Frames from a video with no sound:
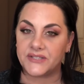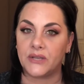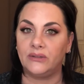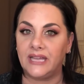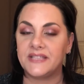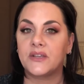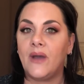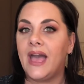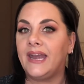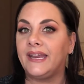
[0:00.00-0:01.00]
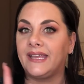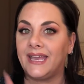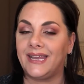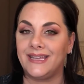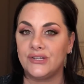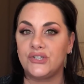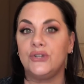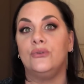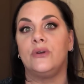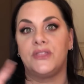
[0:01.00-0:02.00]
So let's go ahead and get
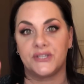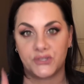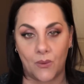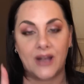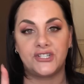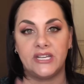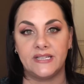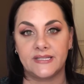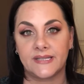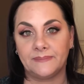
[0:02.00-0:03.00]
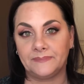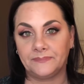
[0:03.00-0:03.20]
into the swatches.